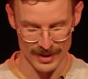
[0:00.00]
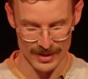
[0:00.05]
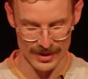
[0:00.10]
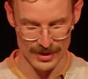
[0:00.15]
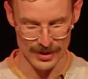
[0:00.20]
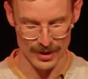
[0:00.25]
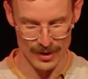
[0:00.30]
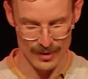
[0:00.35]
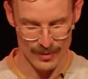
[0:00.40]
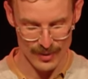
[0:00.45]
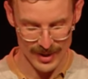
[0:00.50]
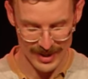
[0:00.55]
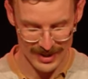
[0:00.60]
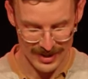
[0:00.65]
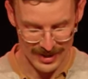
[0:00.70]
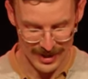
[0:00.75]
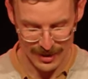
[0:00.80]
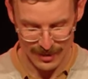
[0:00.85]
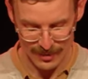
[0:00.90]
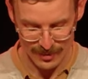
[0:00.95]
So whether
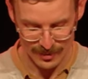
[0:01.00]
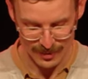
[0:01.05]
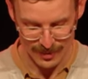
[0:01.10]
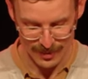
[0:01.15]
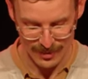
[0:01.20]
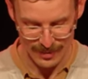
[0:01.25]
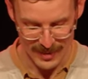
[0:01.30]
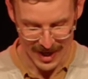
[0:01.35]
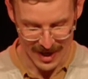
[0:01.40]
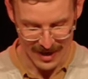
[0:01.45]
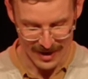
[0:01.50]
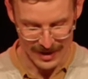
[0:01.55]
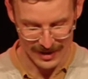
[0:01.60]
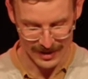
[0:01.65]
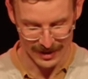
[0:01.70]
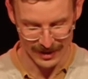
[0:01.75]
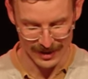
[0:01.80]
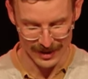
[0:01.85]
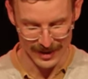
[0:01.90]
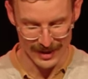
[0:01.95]
single or
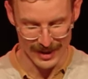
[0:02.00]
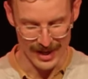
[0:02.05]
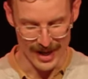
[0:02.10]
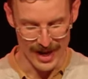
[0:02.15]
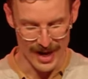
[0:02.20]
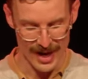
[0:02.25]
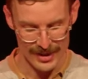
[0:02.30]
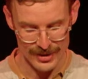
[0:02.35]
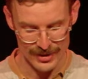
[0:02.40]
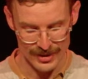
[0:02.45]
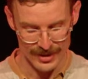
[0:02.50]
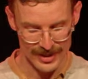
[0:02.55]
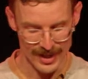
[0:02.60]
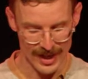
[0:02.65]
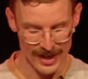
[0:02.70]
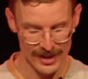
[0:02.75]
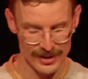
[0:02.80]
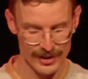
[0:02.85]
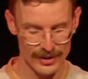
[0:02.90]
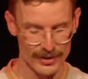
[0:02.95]
married, are you
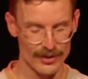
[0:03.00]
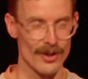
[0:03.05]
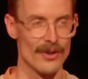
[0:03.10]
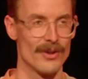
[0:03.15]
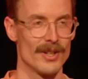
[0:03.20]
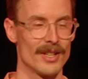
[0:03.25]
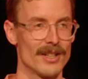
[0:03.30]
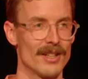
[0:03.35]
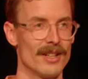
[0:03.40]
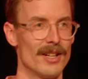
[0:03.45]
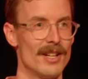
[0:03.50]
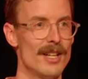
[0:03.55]
daily growing